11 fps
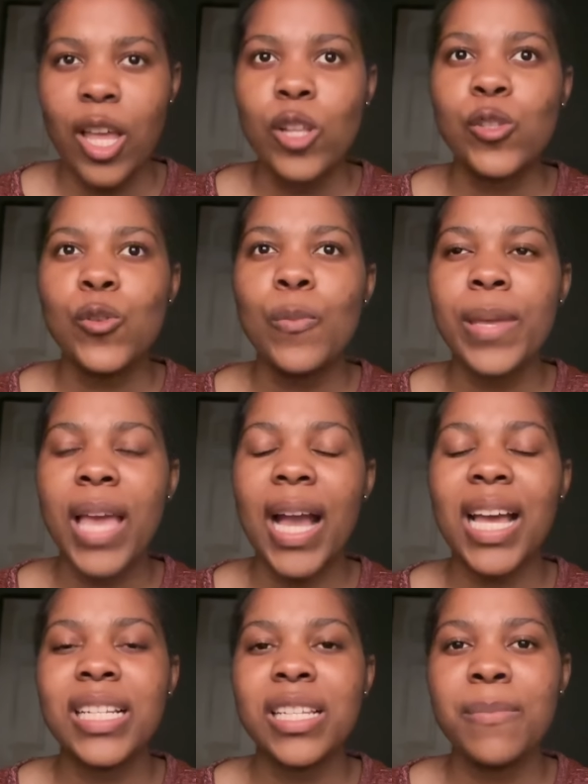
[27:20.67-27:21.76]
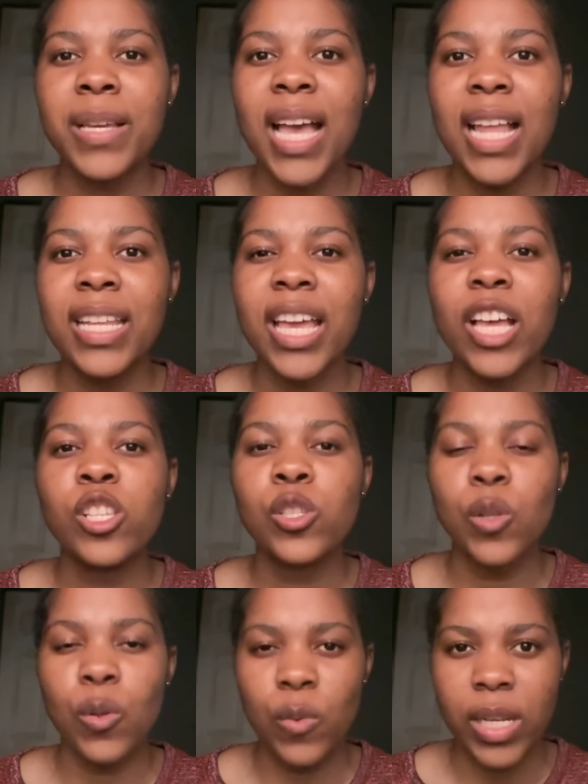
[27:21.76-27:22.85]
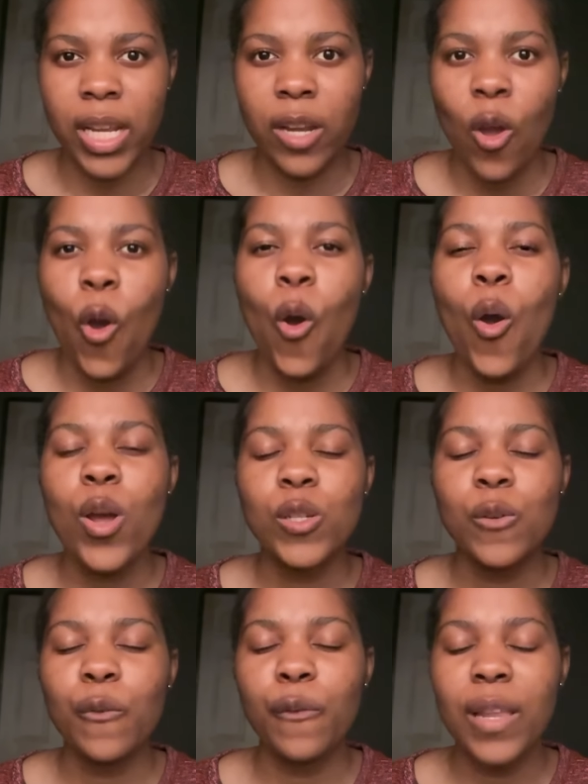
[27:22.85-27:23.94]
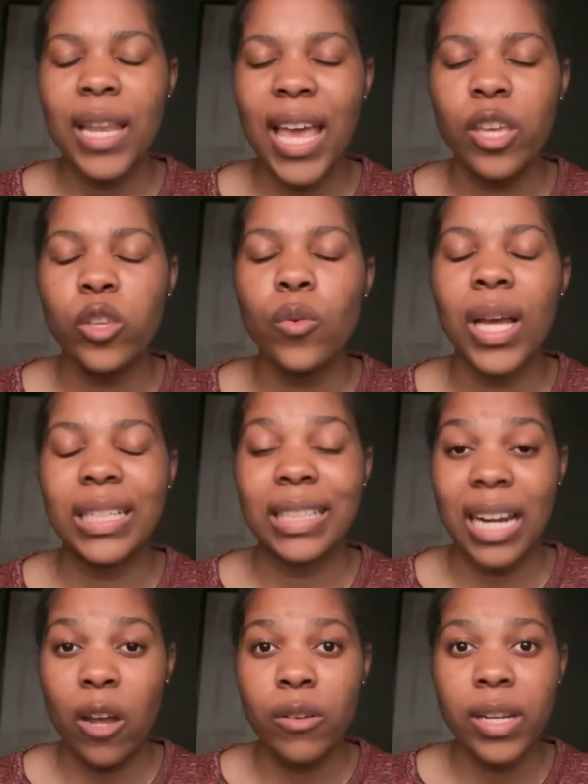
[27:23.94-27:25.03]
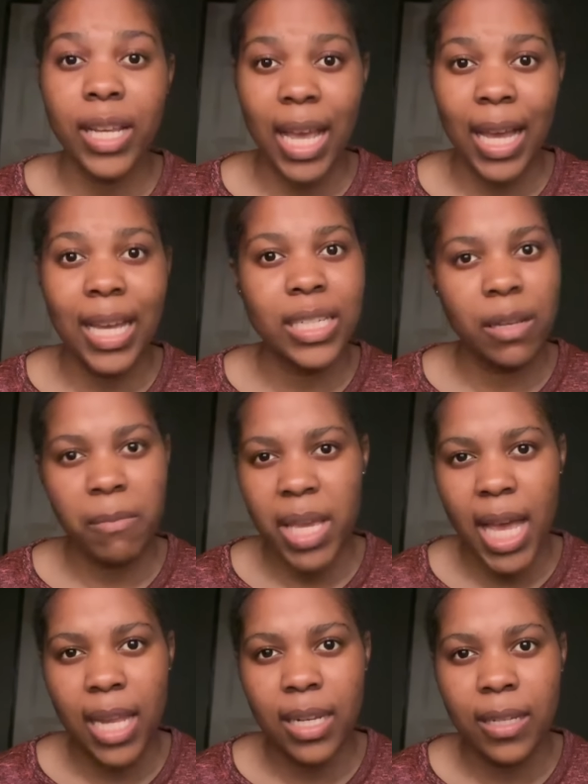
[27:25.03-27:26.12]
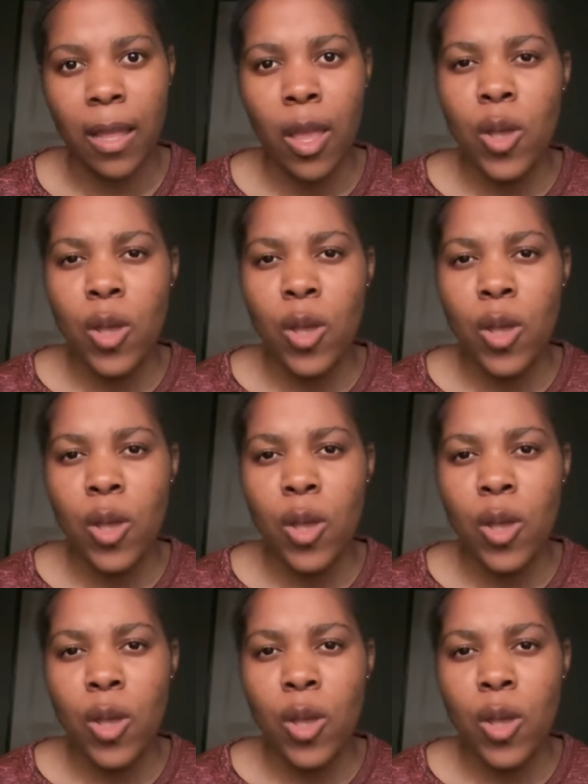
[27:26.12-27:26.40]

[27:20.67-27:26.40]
to be academically excluded or to feel like you are drowning academically.